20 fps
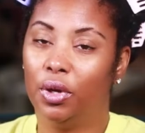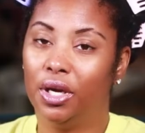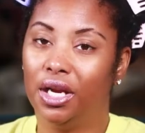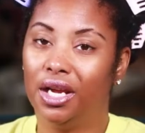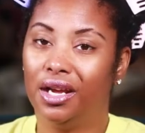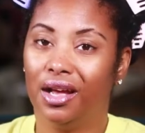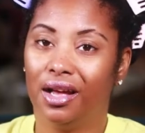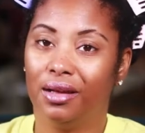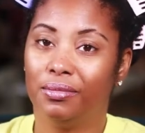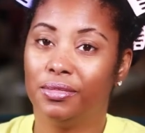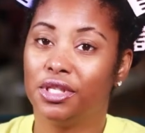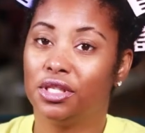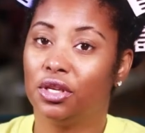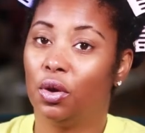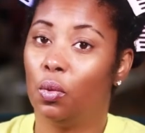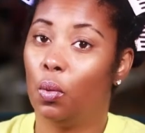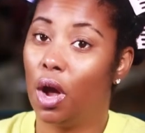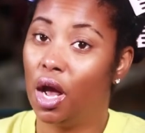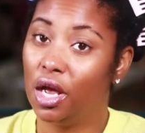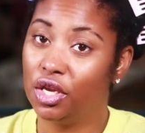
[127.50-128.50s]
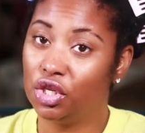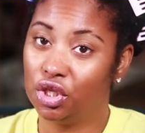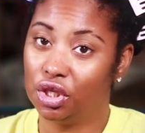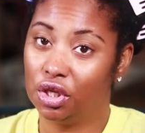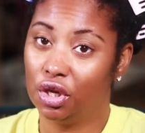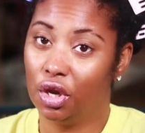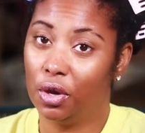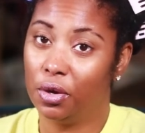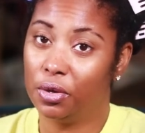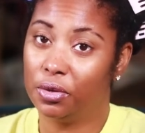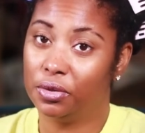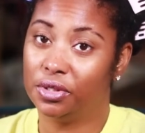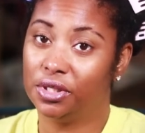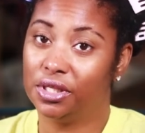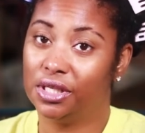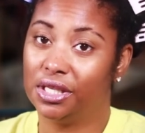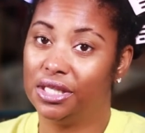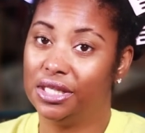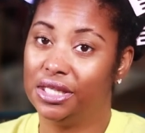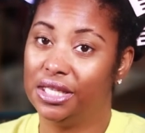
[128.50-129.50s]
when it comes to wash and
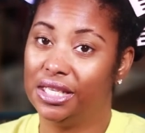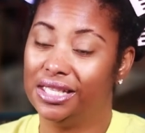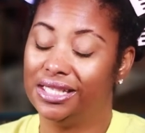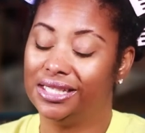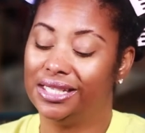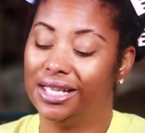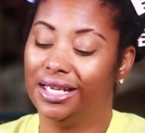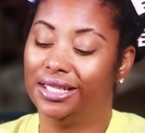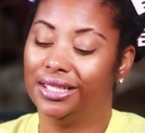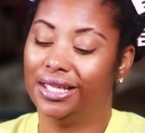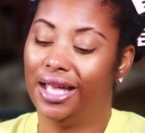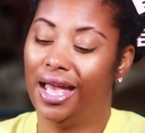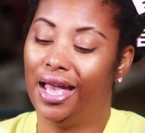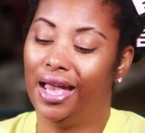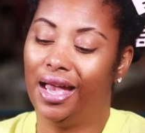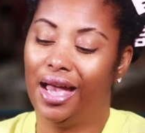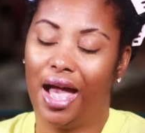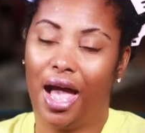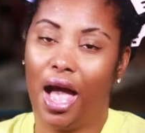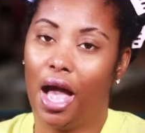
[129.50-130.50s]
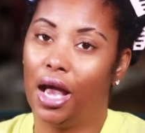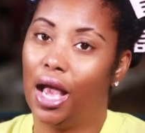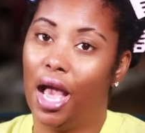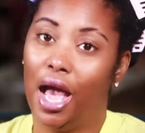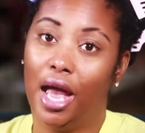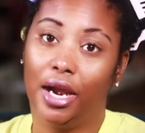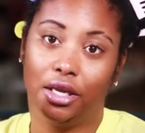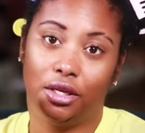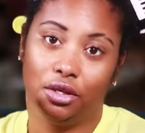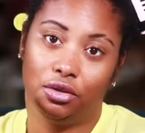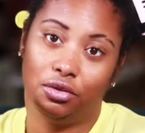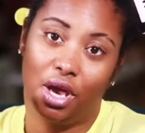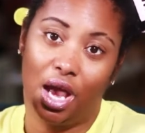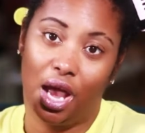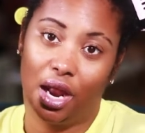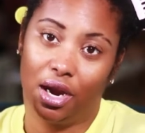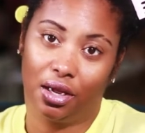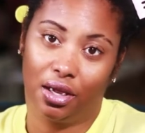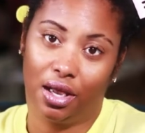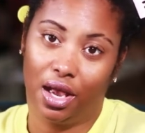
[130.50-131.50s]
goes and things like that, you
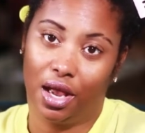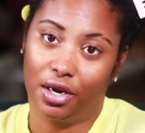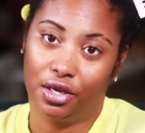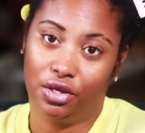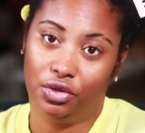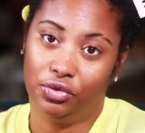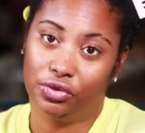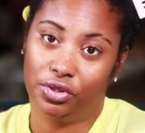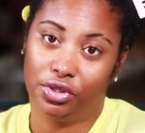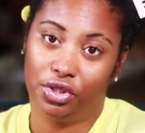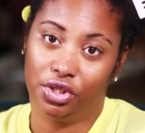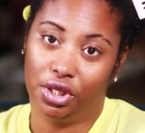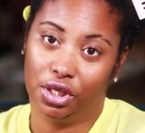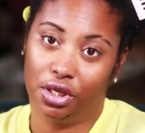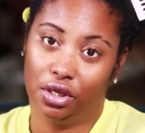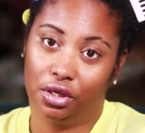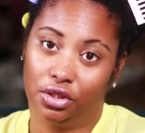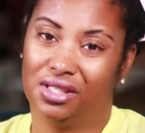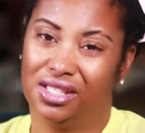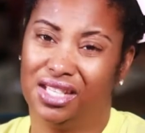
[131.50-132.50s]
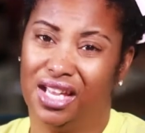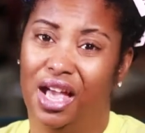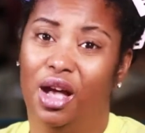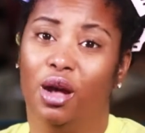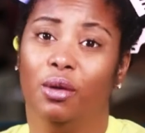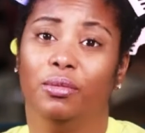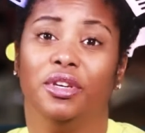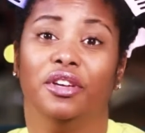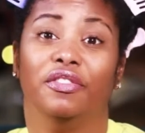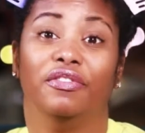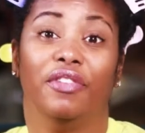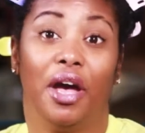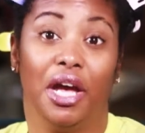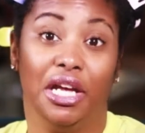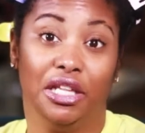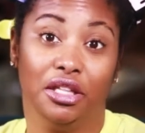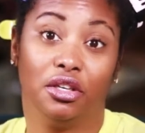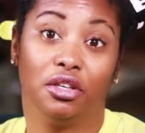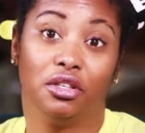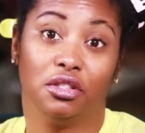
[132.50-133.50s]
gotta kind of use a gel to help
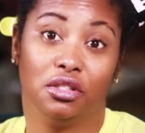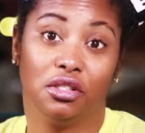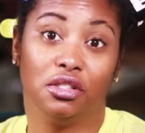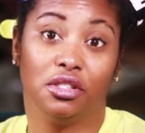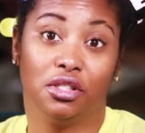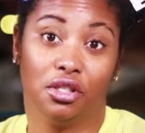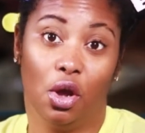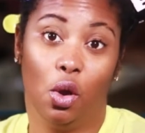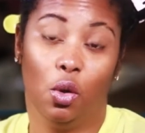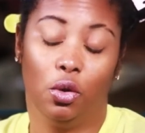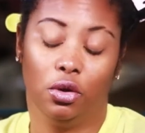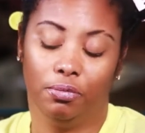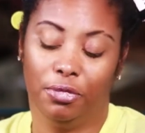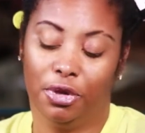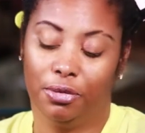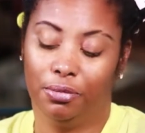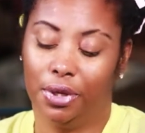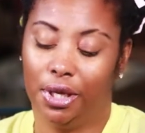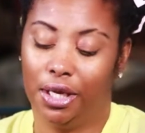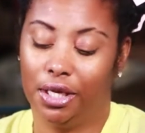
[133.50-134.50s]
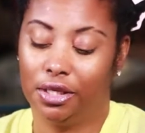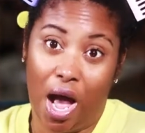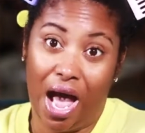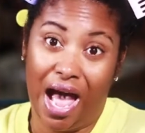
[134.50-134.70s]
define the curls and hold them in place.